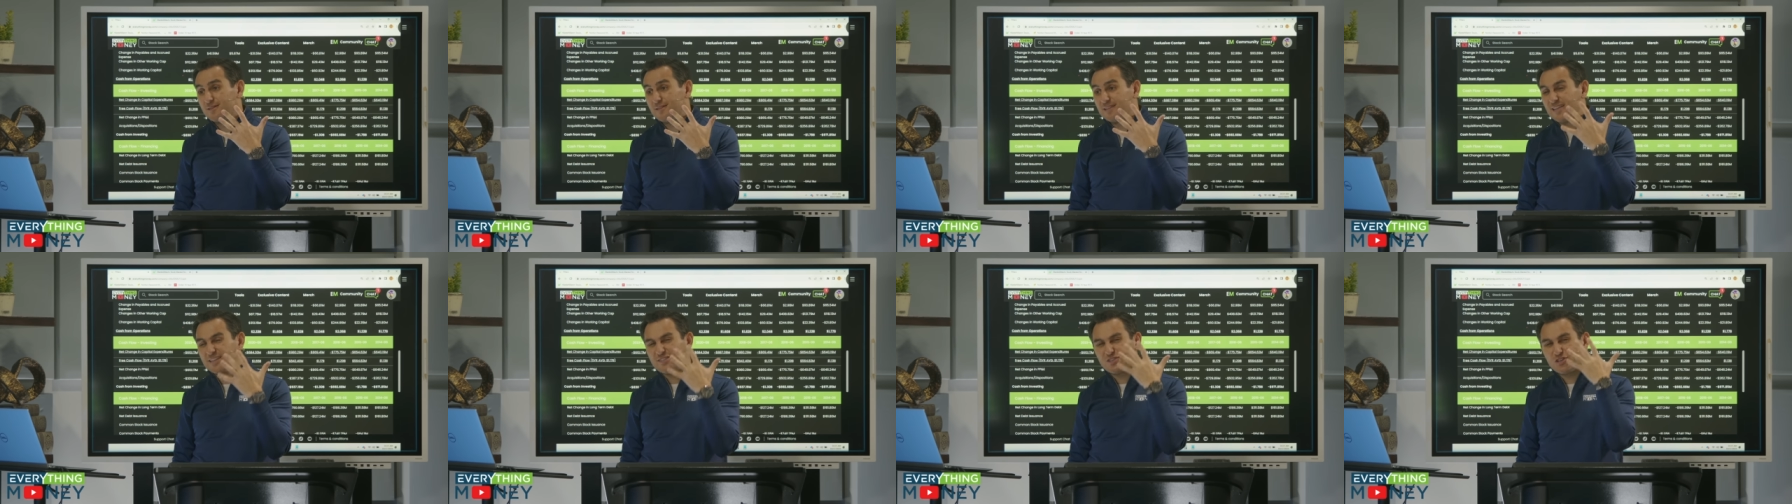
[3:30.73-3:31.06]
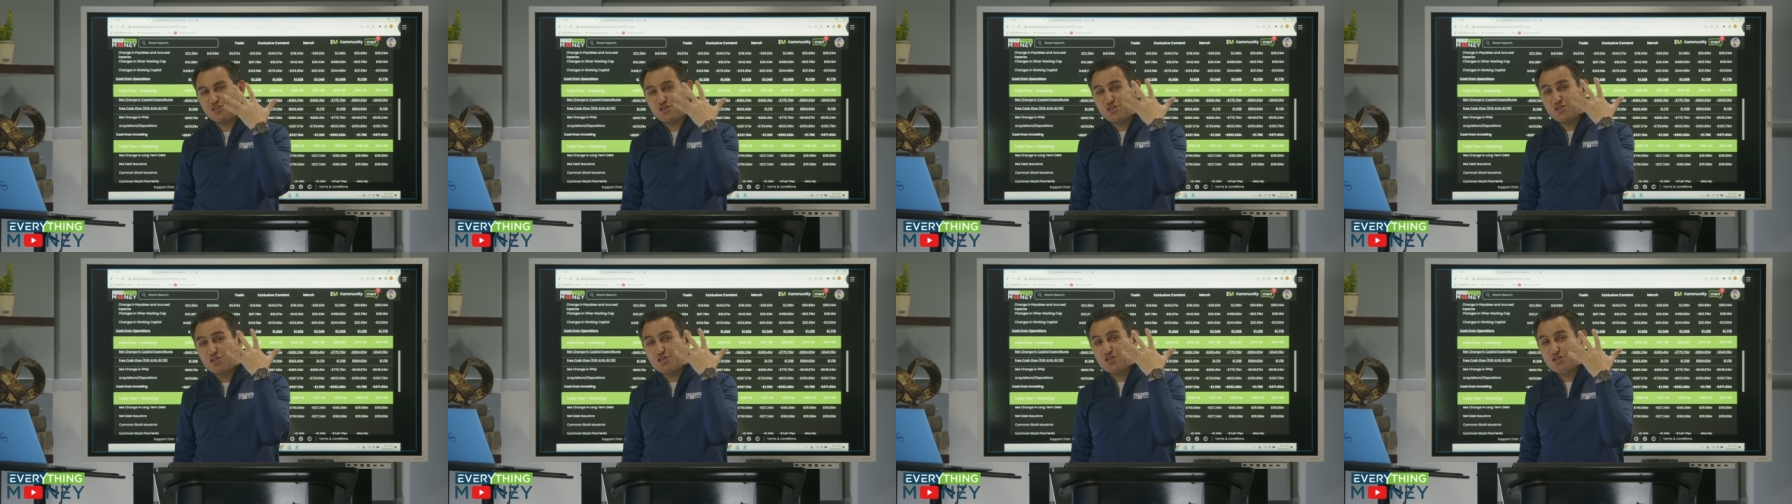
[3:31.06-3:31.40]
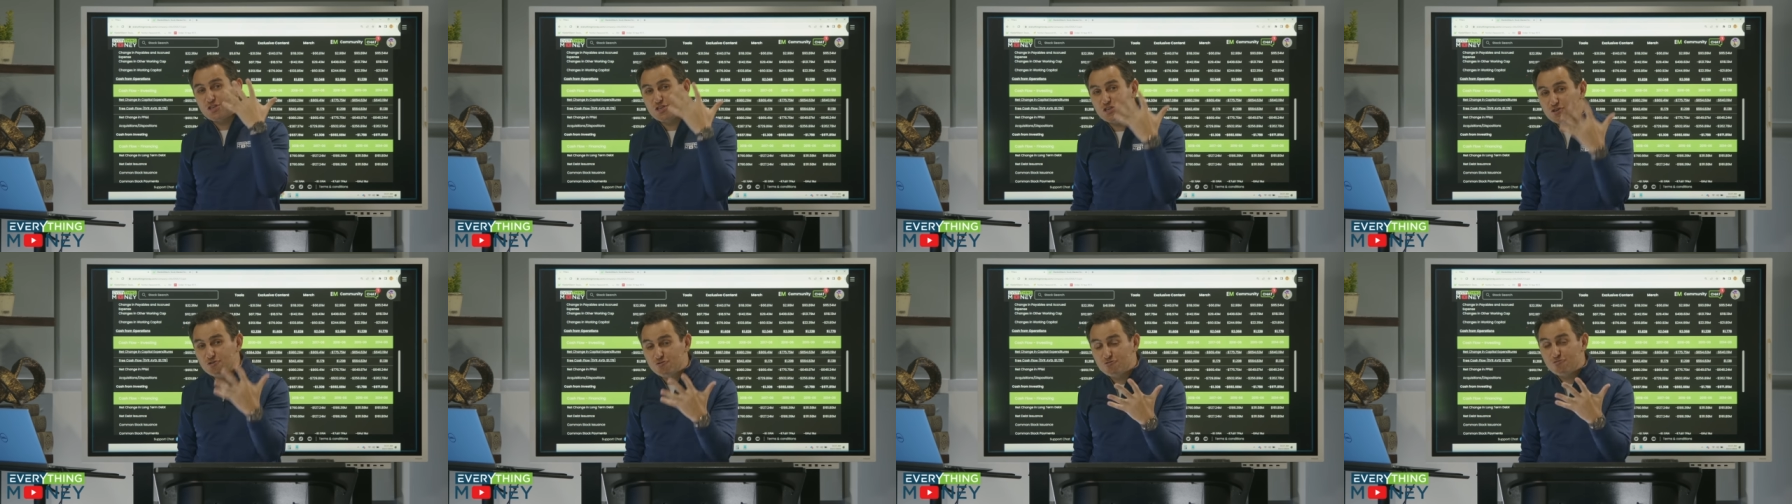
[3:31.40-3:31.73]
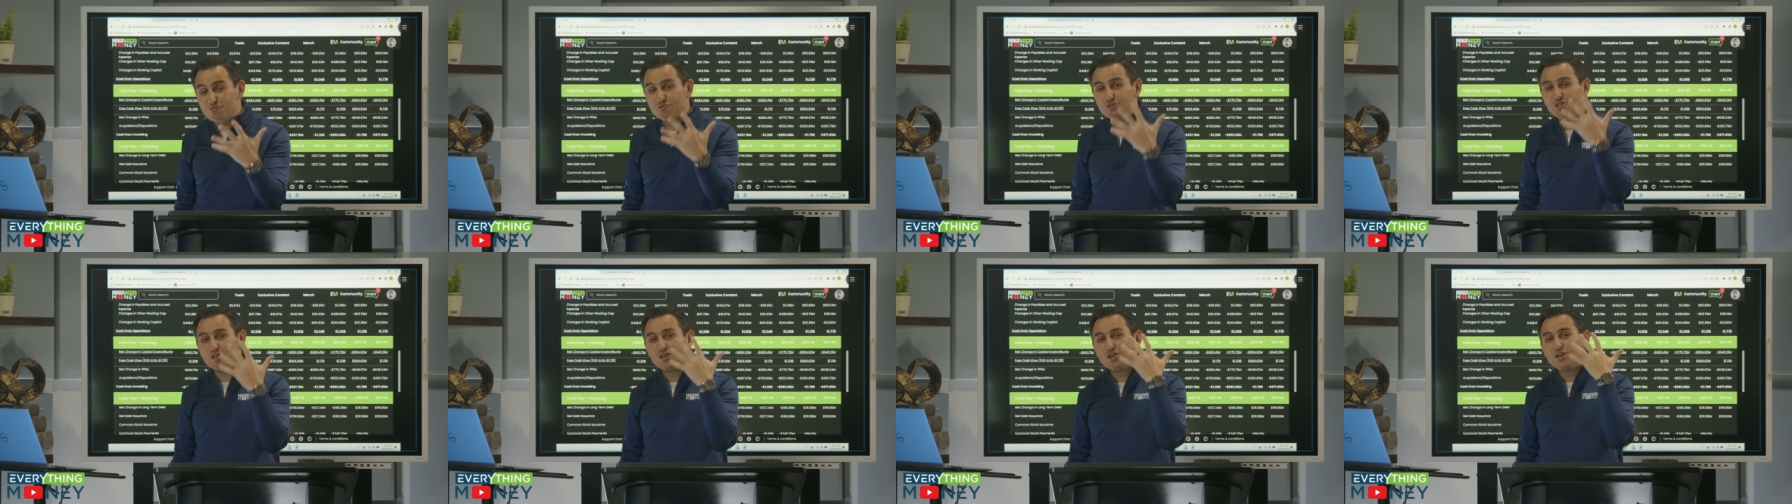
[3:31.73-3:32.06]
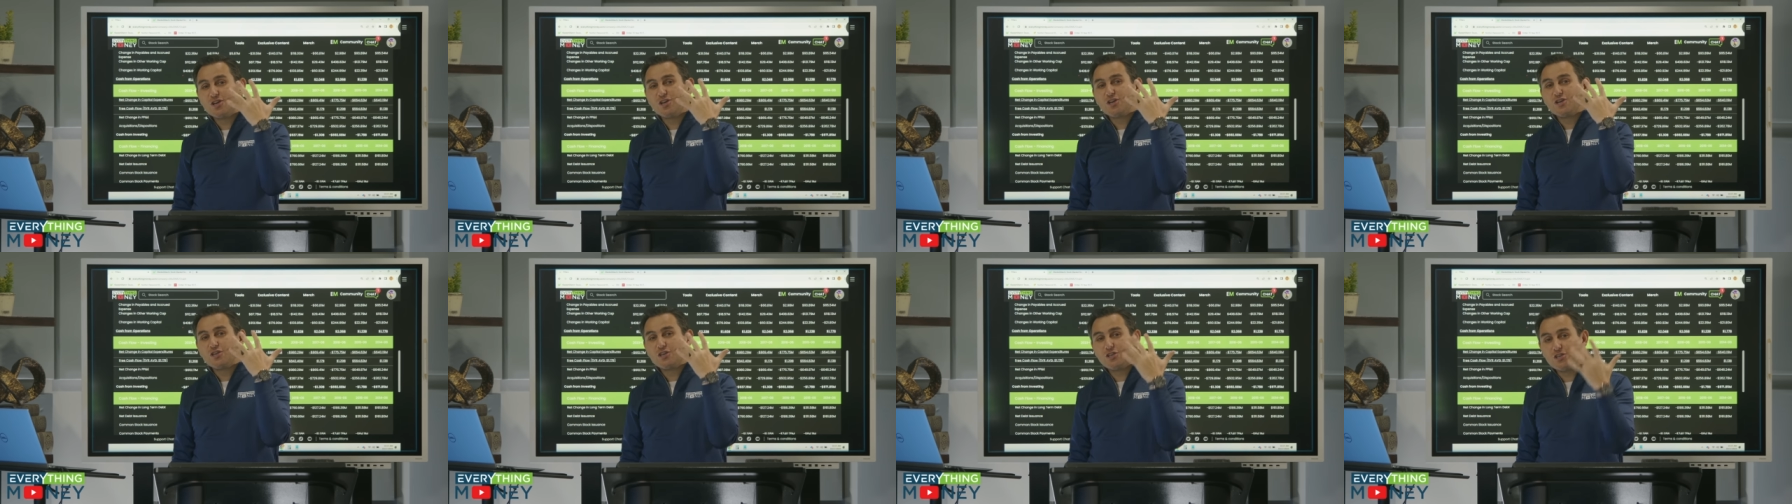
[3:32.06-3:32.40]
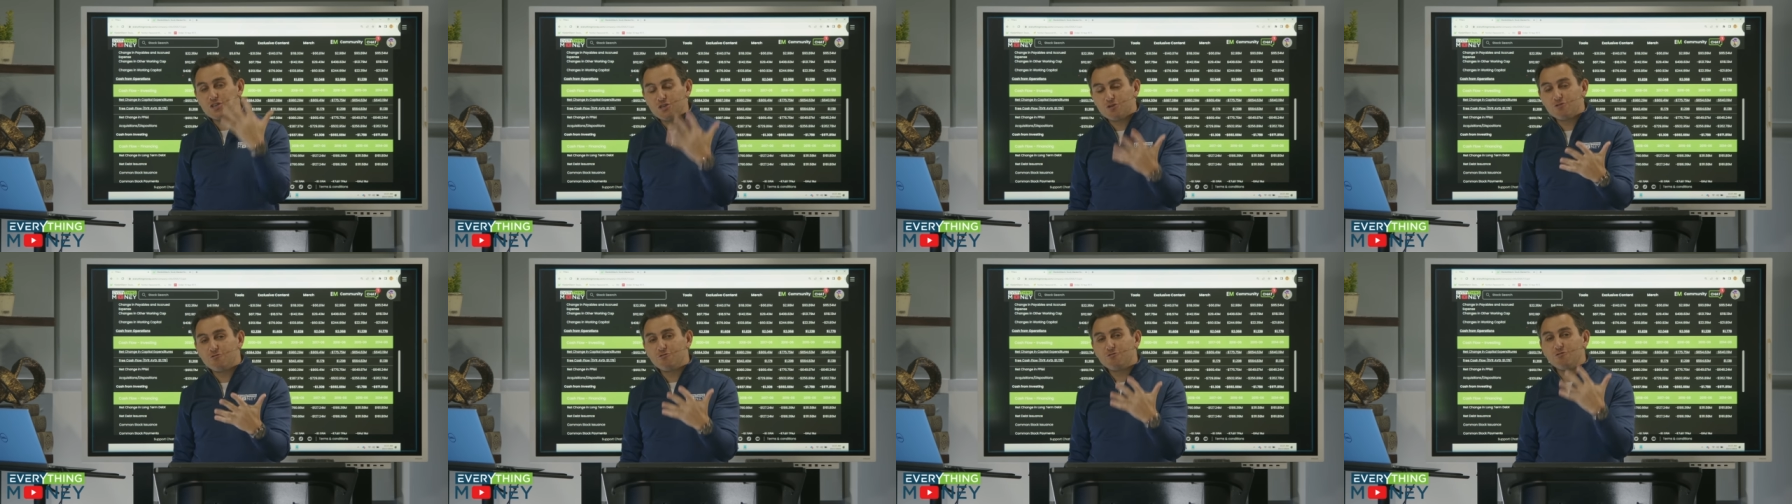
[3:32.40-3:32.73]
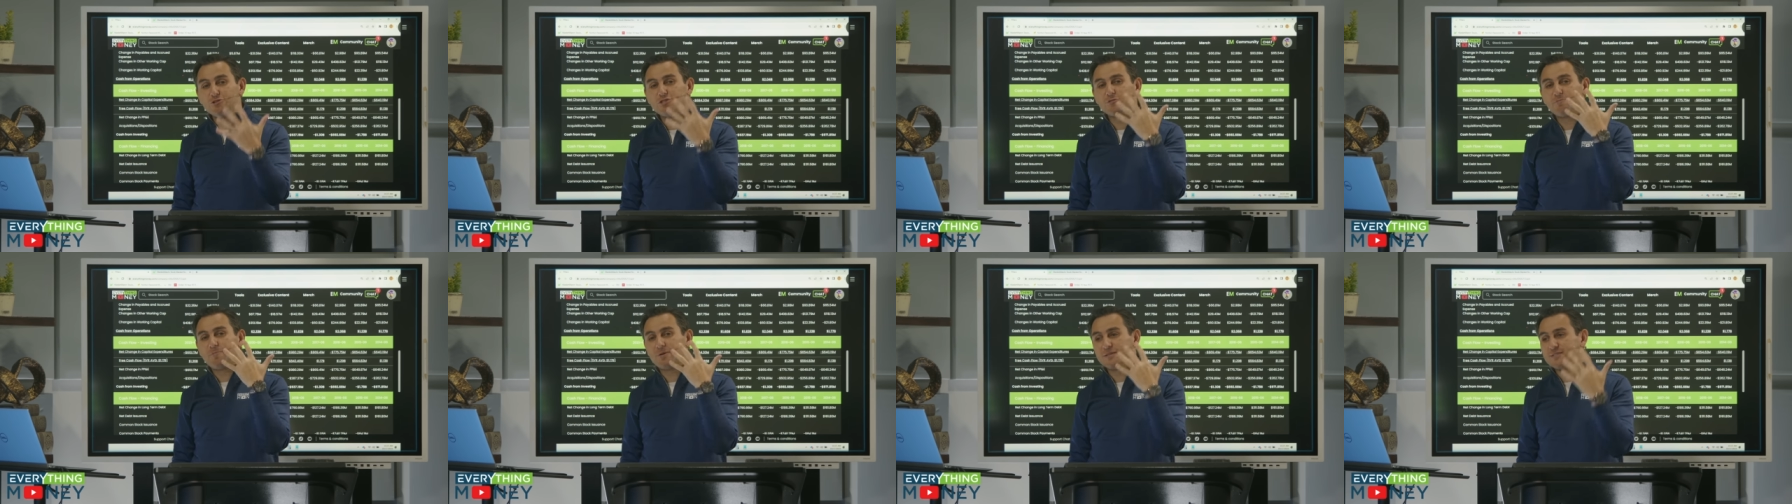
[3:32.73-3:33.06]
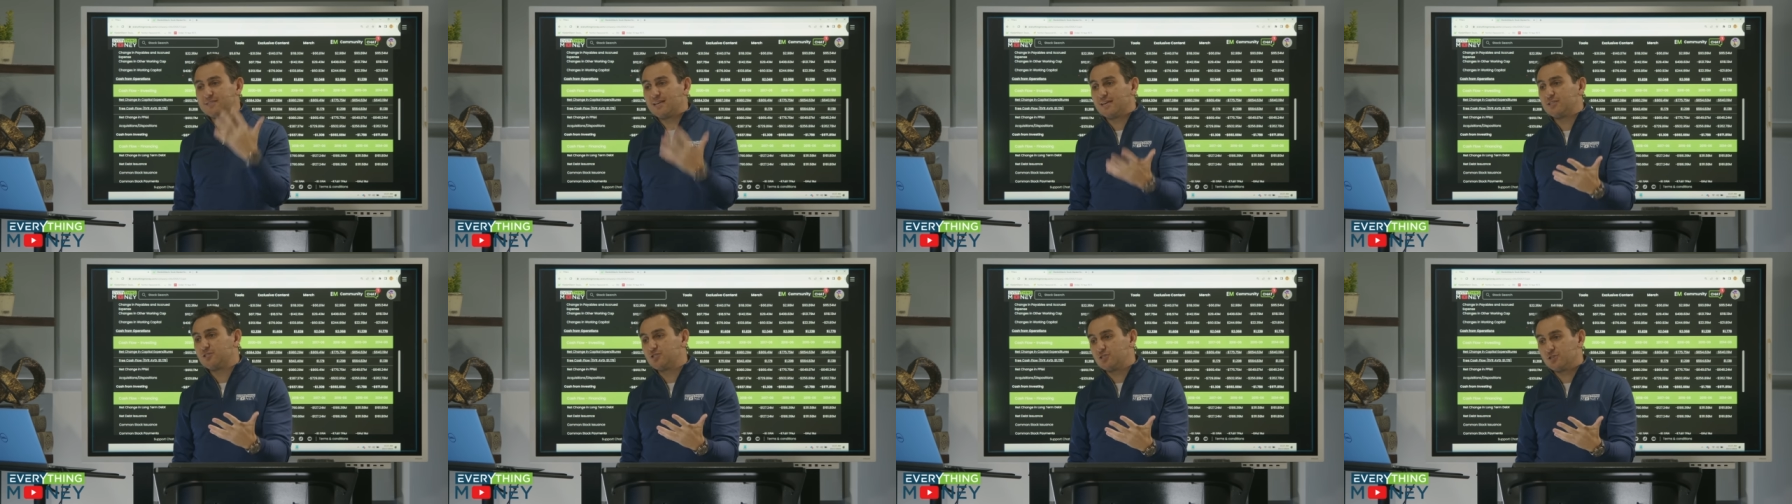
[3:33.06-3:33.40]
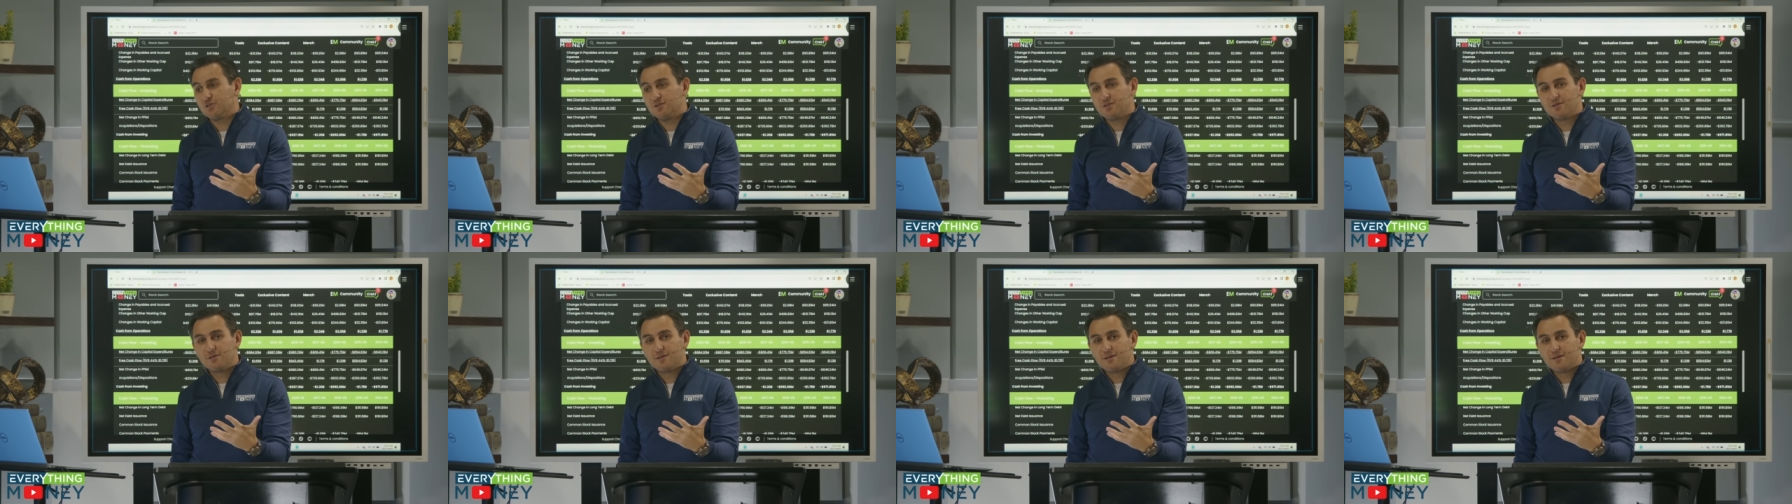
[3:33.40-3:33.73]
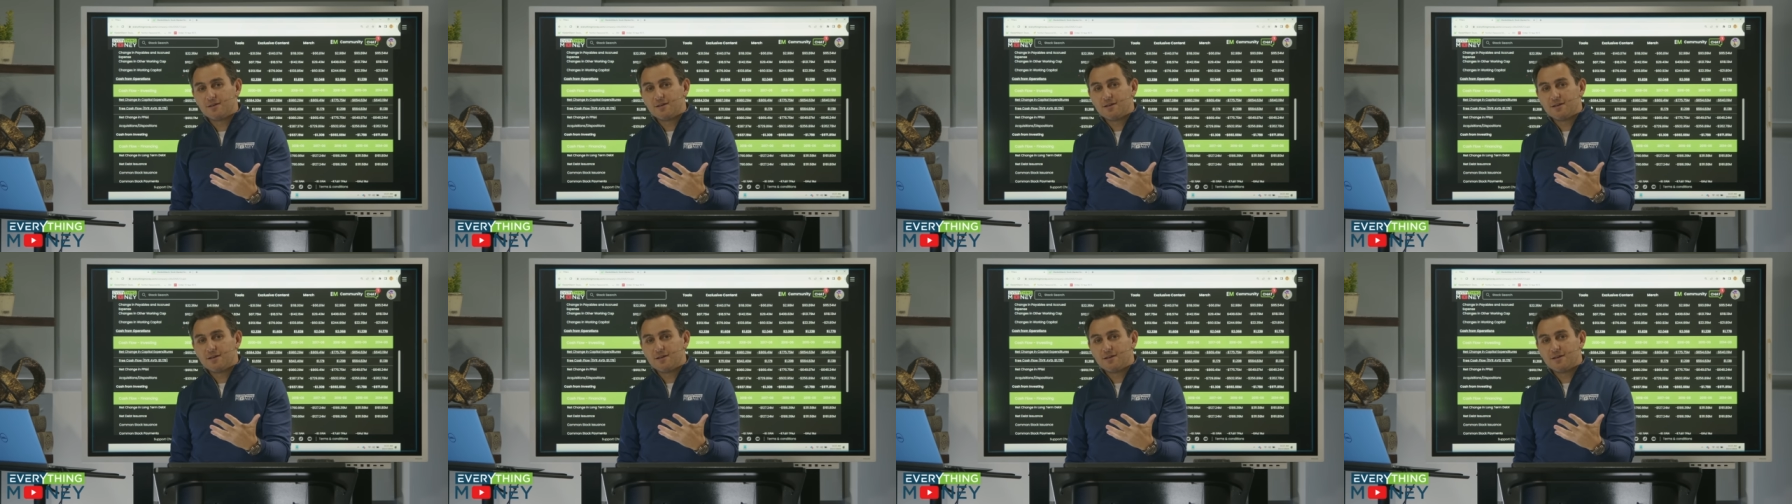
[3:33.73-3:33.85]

That's a huge, huge potential.